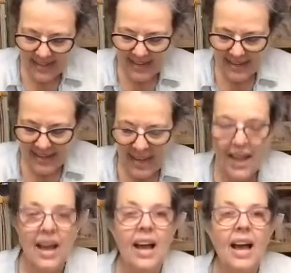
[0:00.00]
Uh
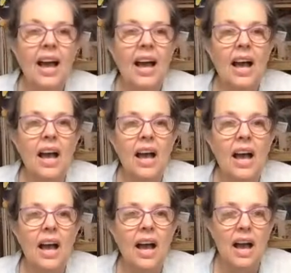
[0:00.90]
huh.
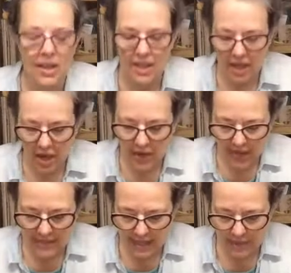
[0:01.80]
I cut it into a uh-huh. quarter
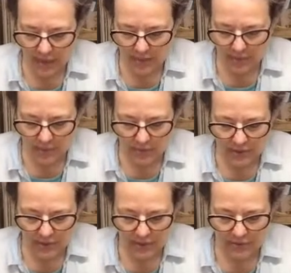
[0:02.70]
inch strip.
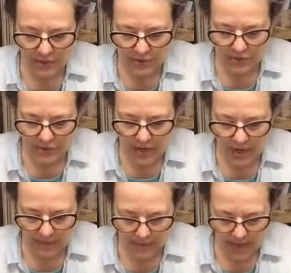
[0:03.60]
To use for your
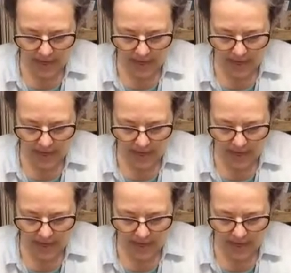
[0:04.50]
straps.